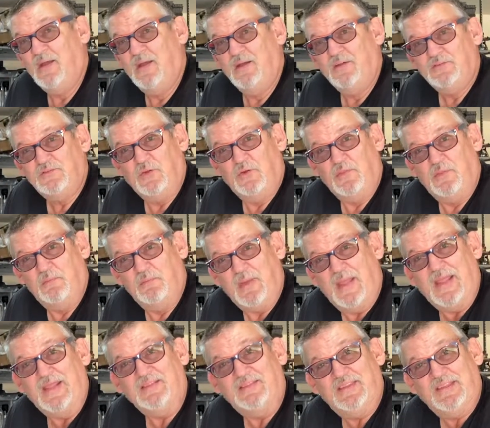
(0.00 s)
So the
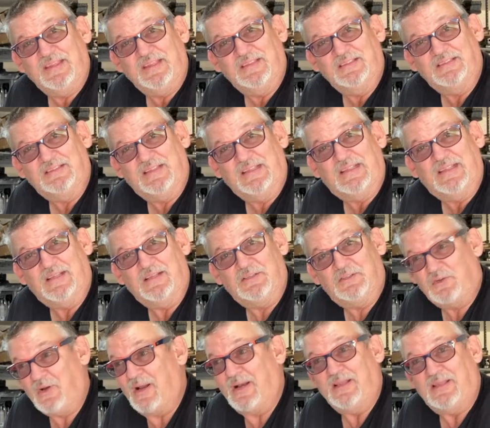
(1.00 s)
main thing is to
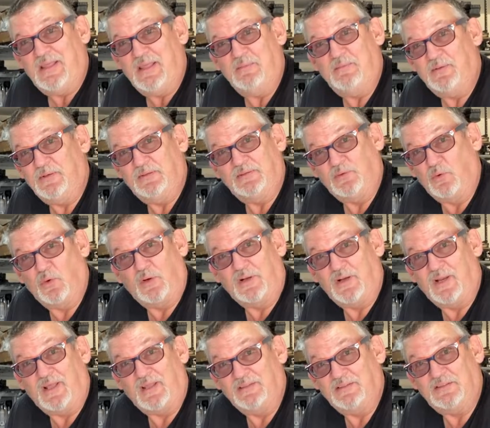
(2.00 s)
try to keep it as
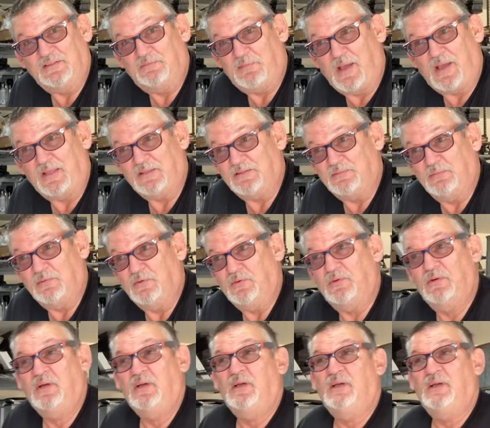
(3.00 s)
organized as possible